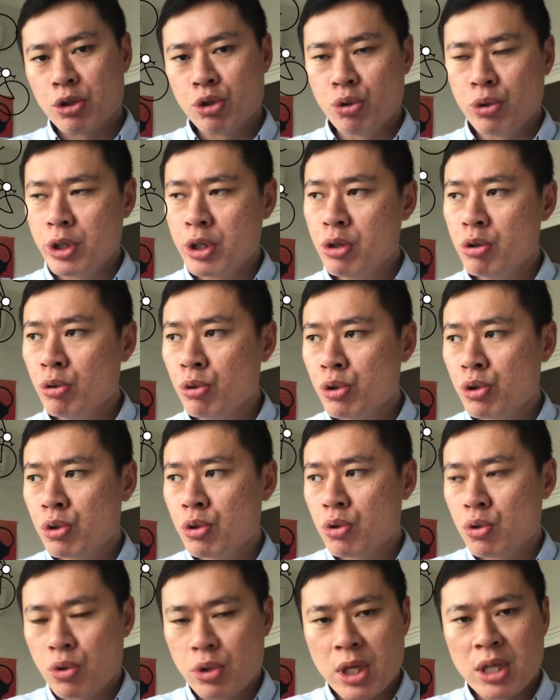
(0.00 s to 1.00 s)
Shouldn't you
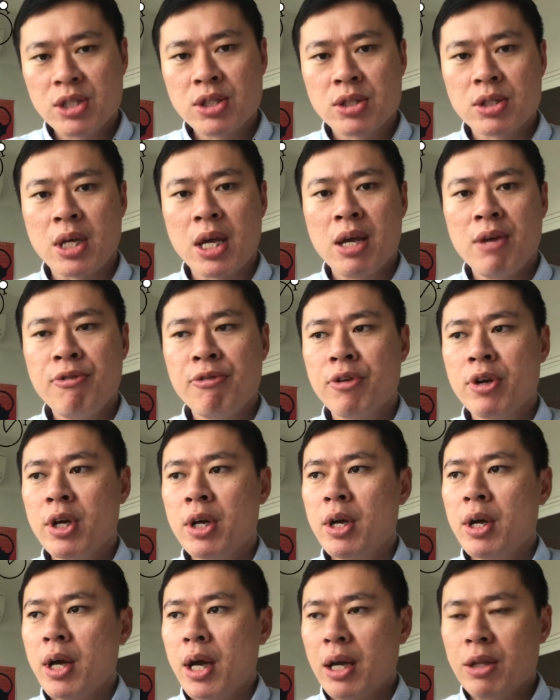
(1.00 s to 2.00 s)
stay safe
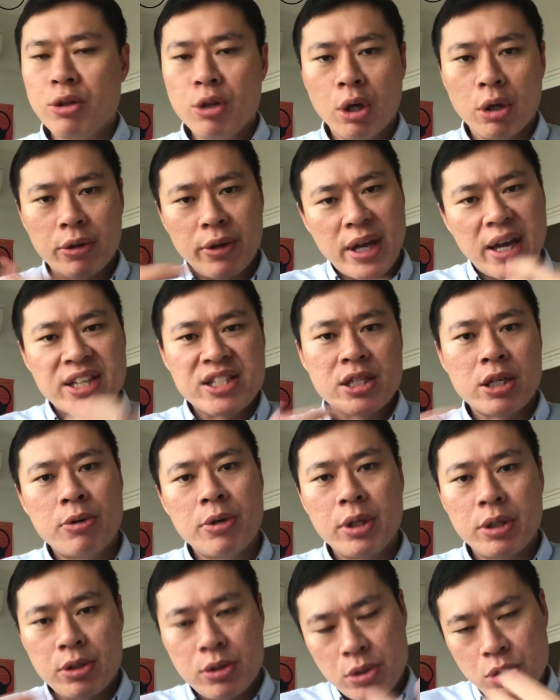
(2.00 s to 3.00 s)
and not
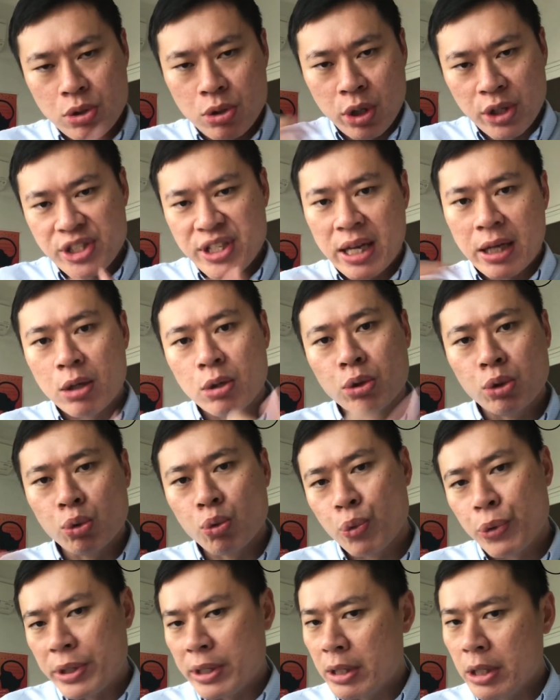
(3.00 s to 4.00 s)
accelerate, not cycle
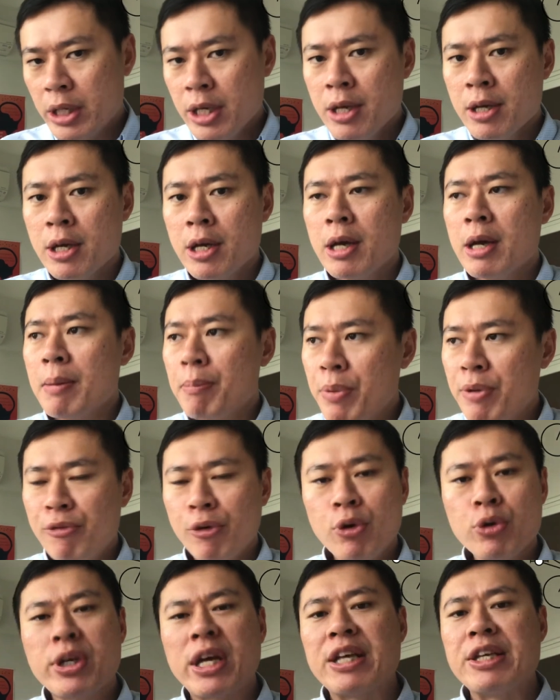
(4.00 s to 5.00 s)
too quickly
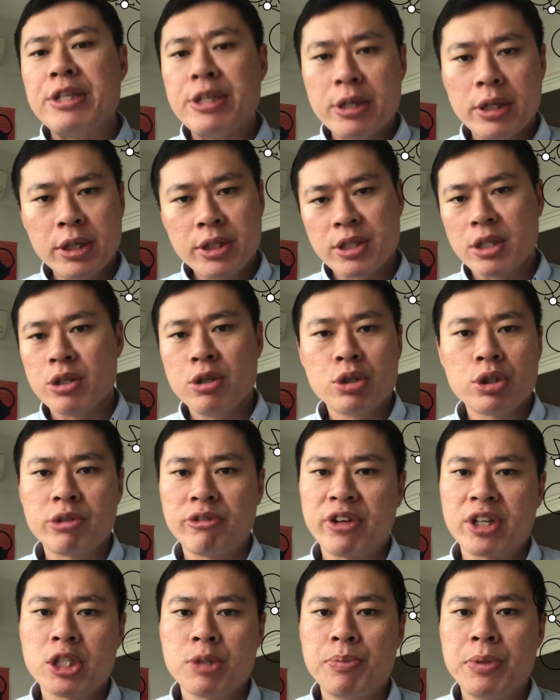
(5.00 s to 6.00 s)
before you get years and years
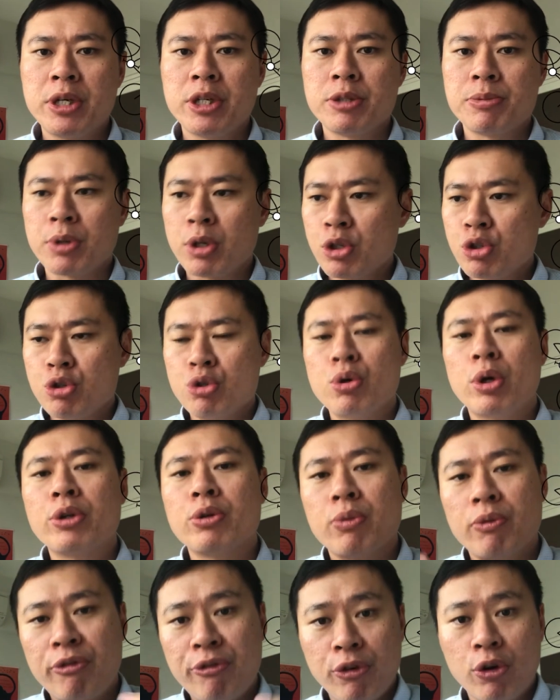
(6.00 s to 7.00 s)
of experience, because you don't
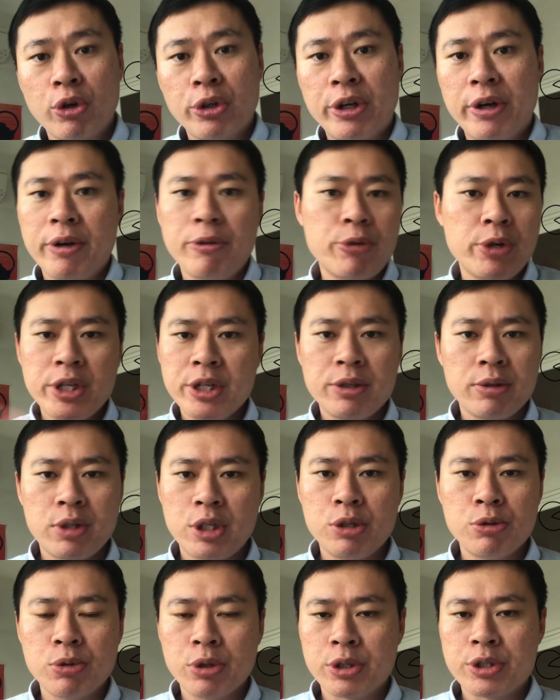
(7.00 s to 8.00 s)
want to fall down and really
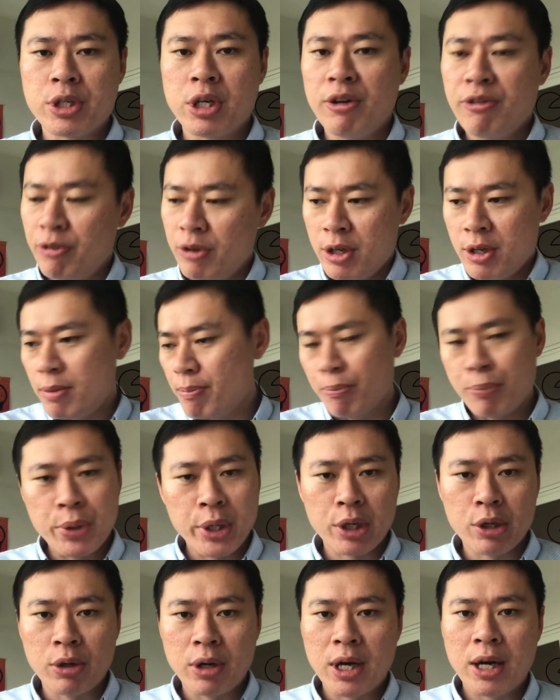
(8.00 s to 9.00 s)
kill yourself,
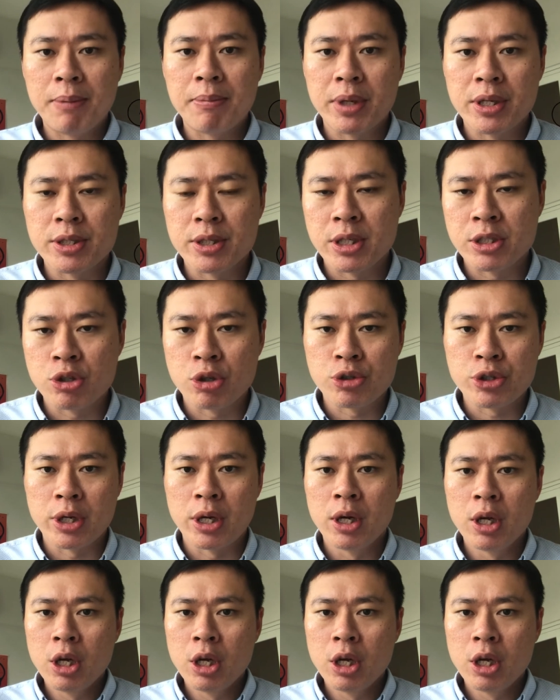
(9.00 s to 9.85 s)
break your arm, and et cetera.